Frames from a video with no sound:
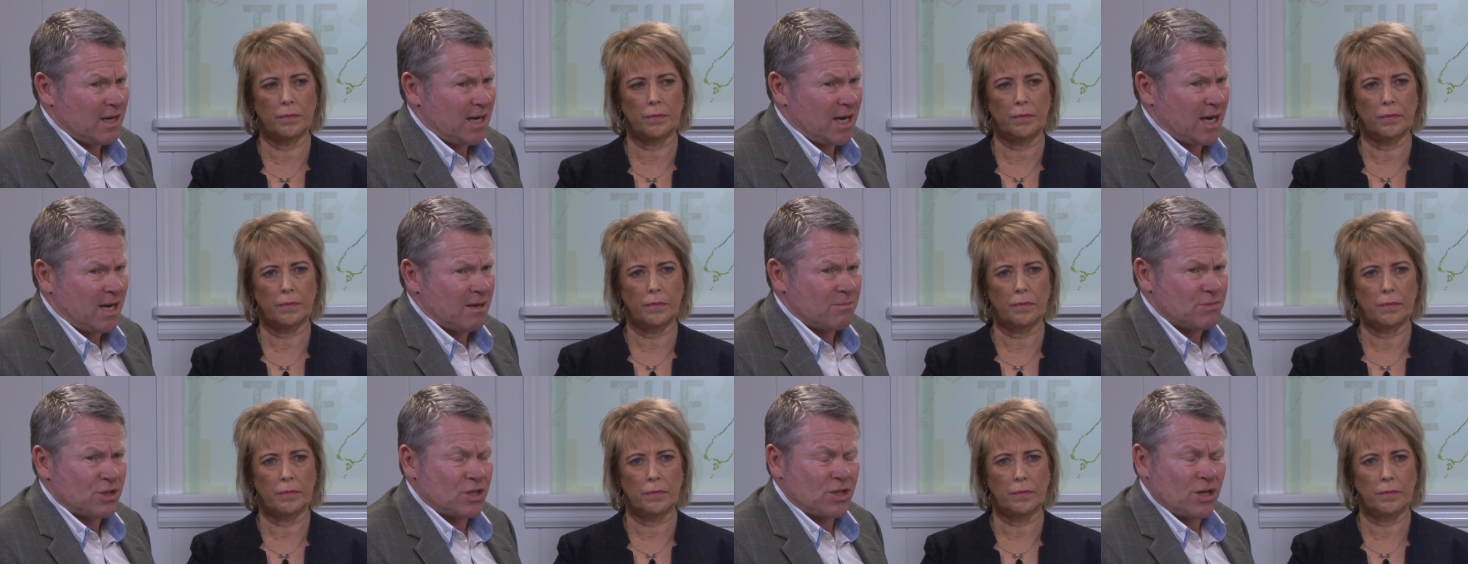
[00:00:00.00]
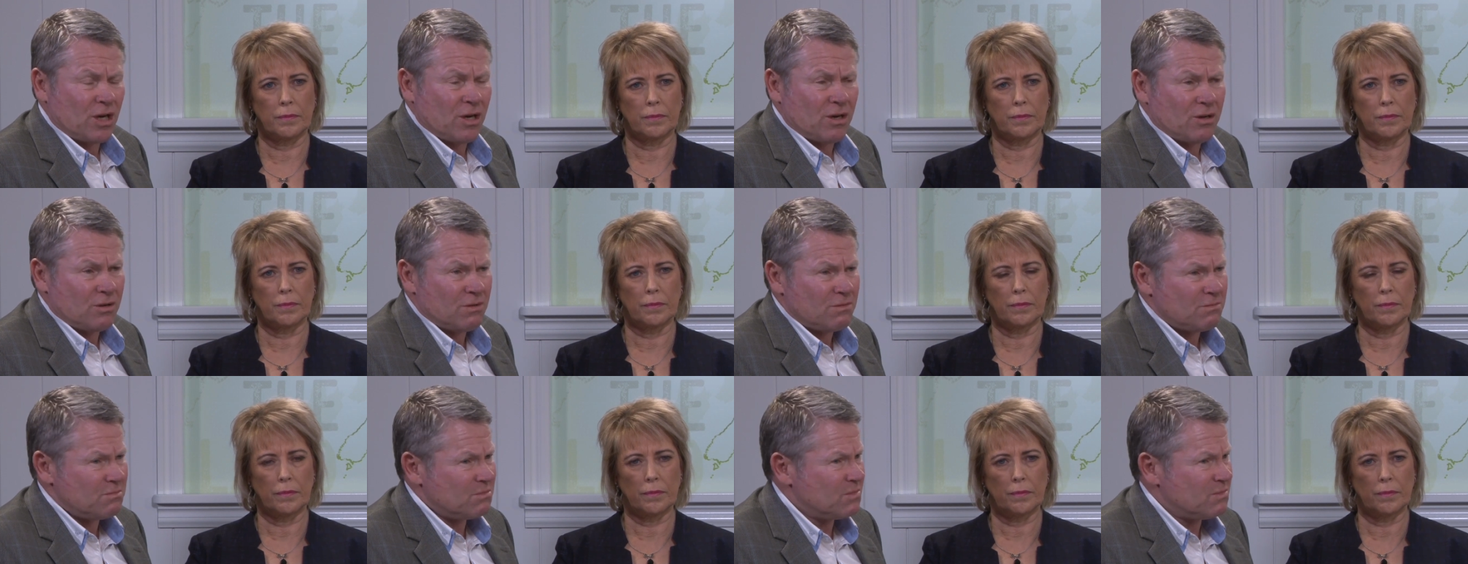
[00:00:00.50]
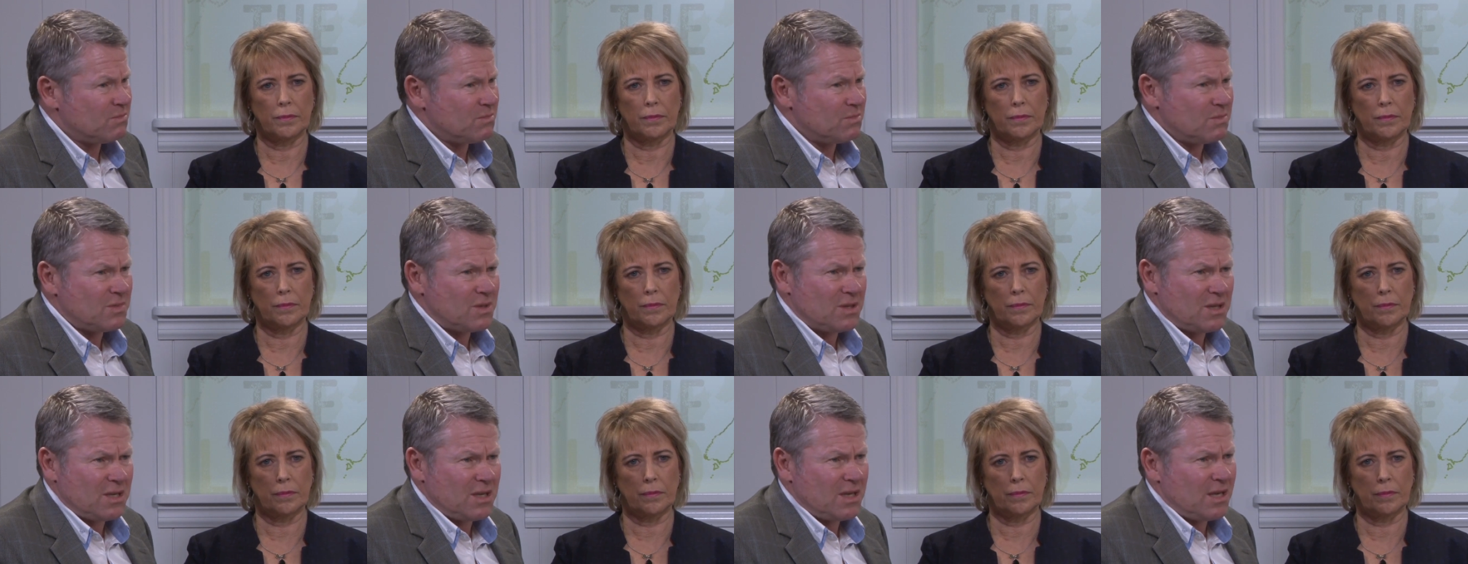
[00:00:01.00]
Speaker 1: Um, so,
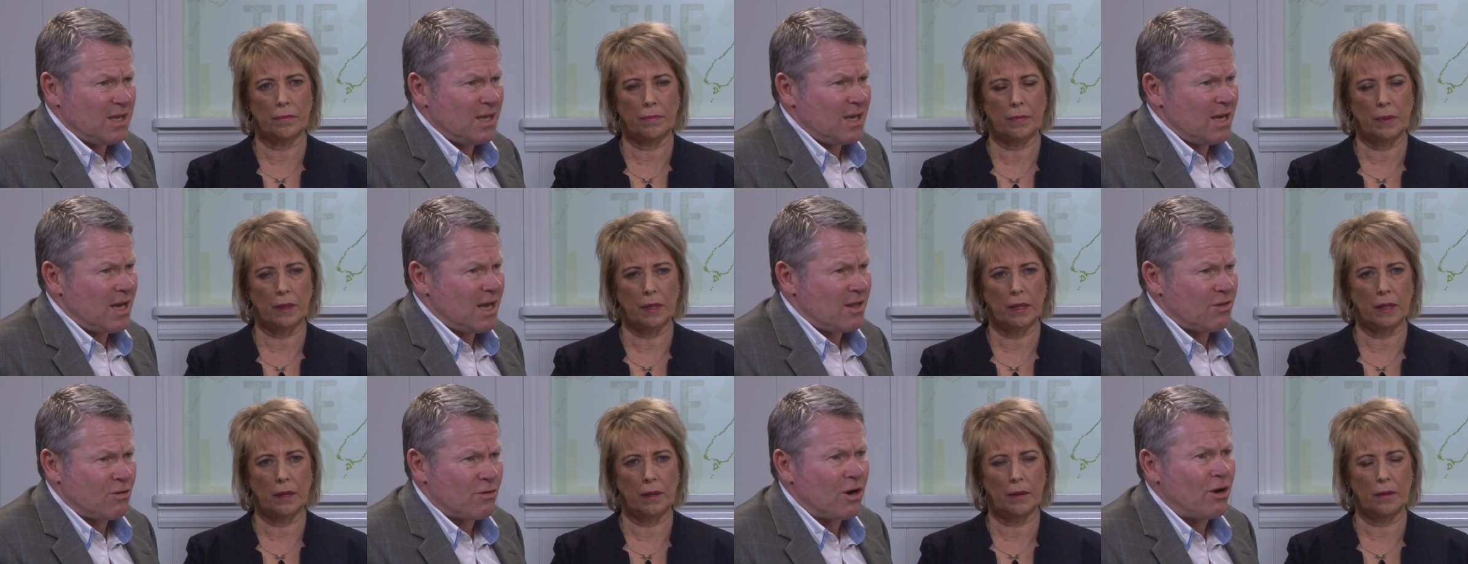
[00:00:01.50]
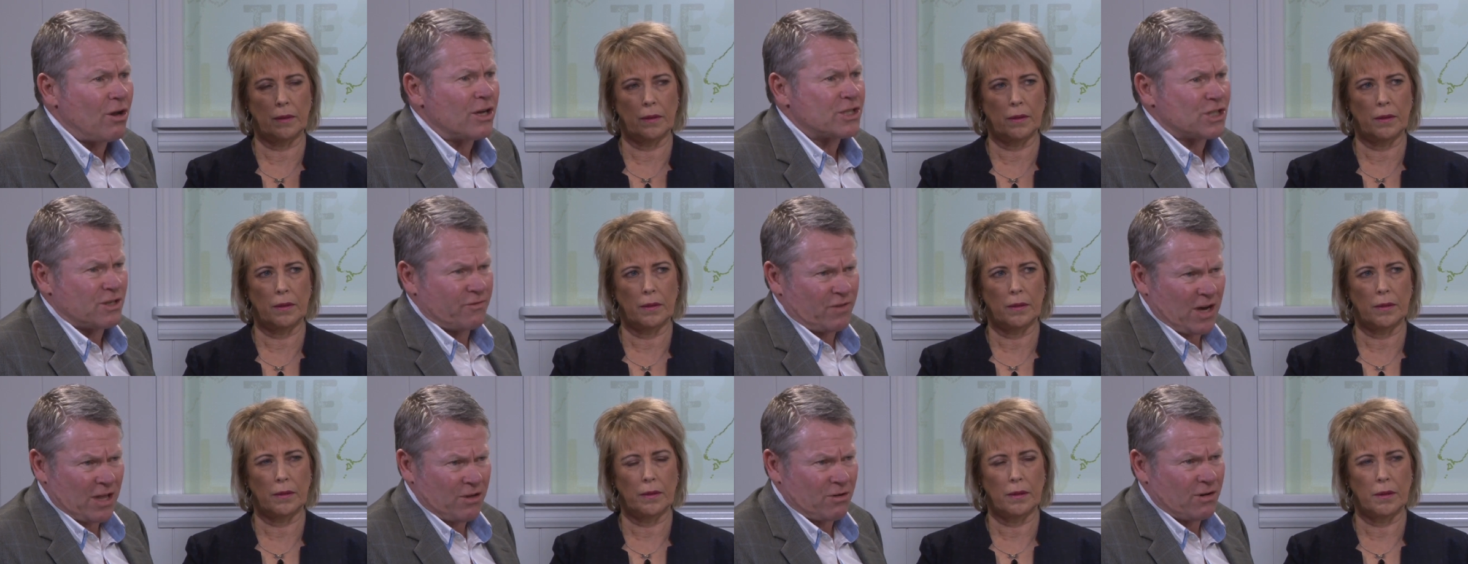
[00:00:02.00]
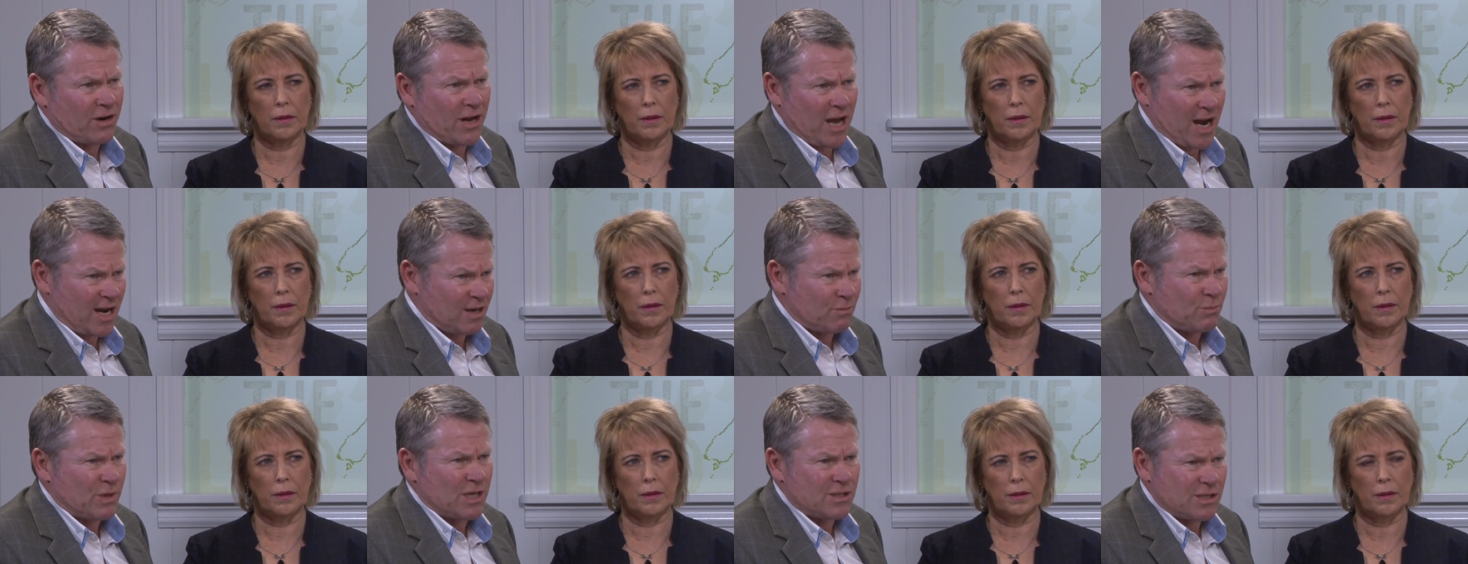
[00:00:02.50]
yeah, there are lots of other
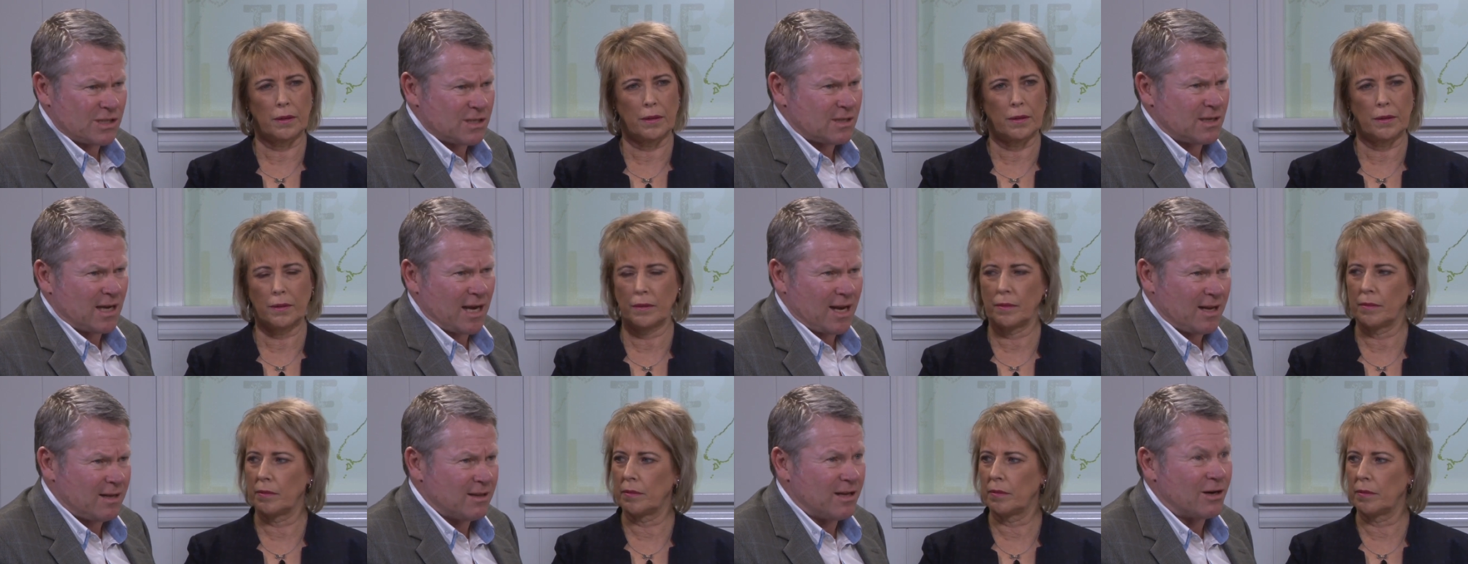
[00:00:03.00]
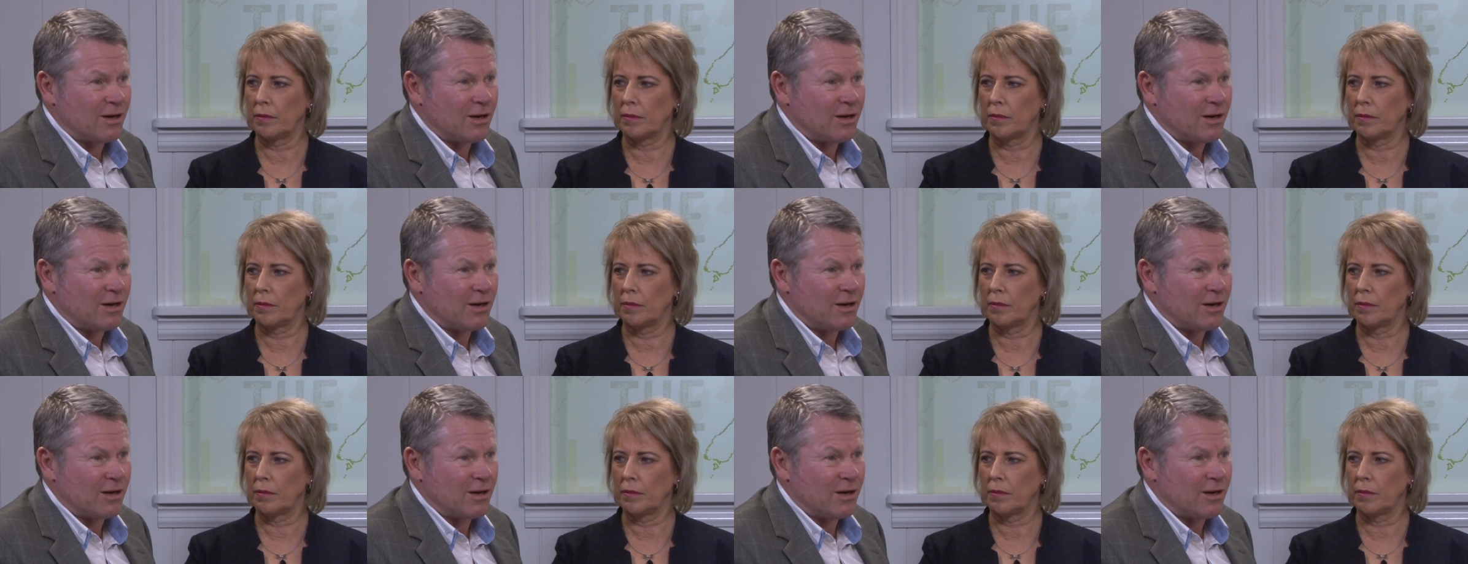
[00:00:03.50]
enactments, and